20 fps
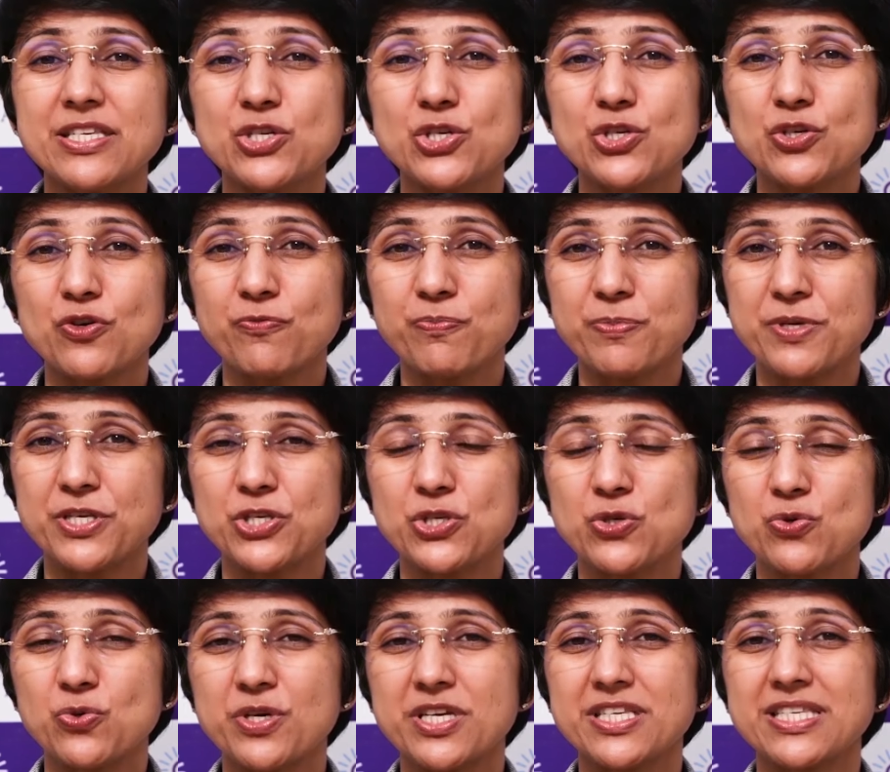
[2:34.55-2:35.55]
history of
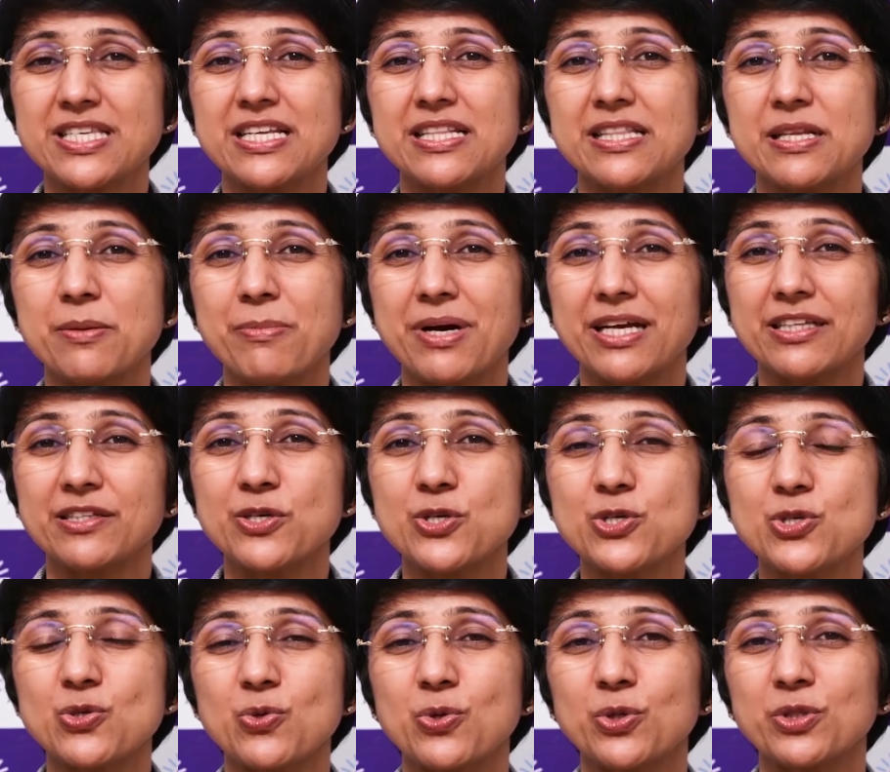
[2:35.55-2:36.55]
PCOS in the
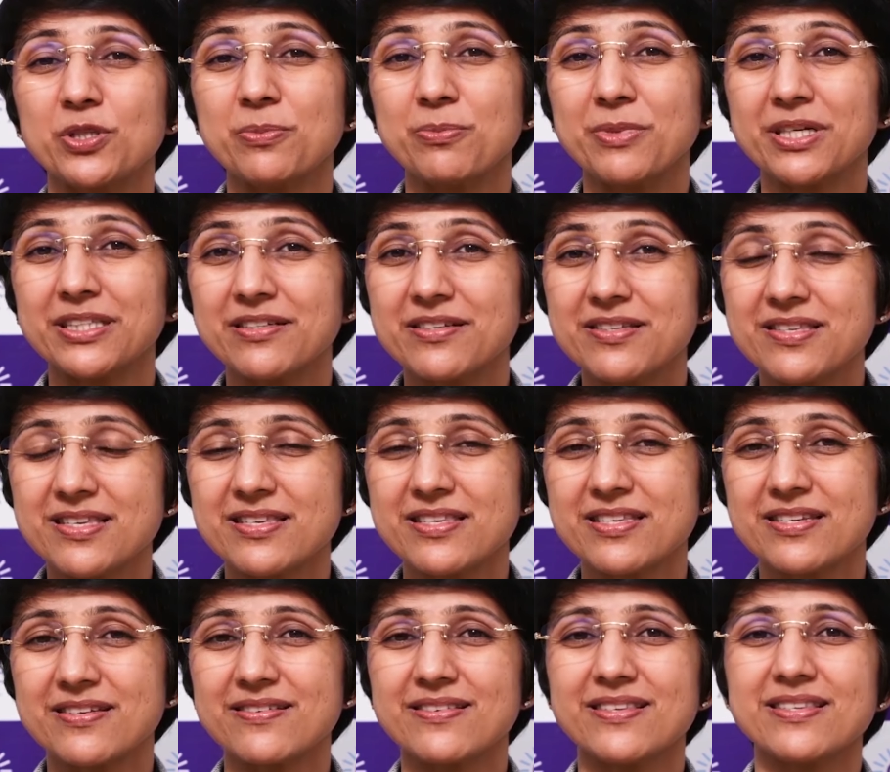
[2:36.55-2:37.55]
mothers or the mother
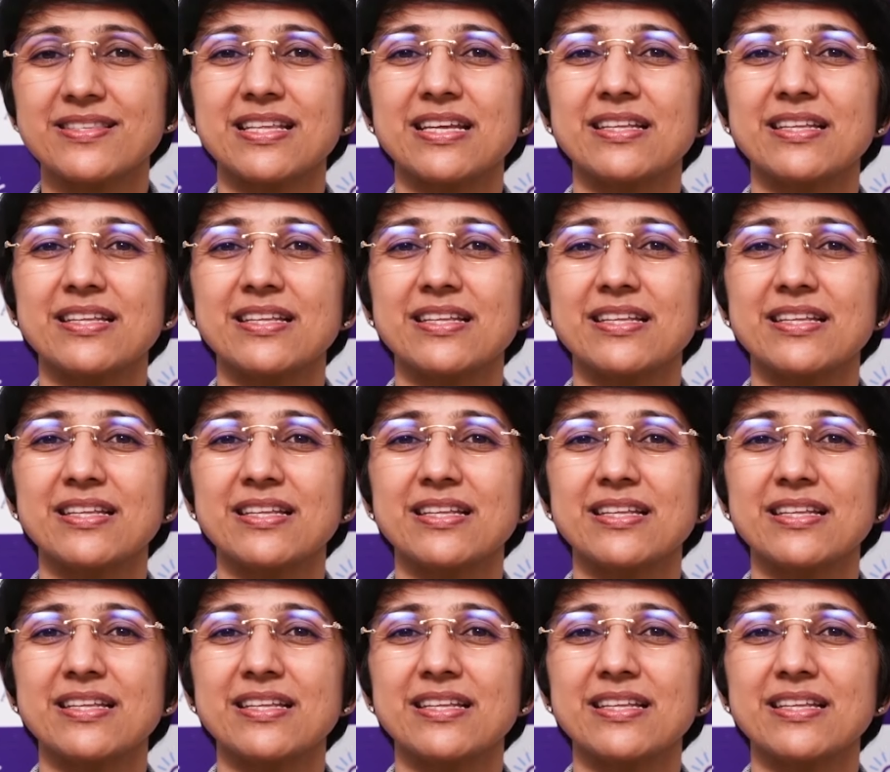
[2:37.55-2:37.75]
sisters,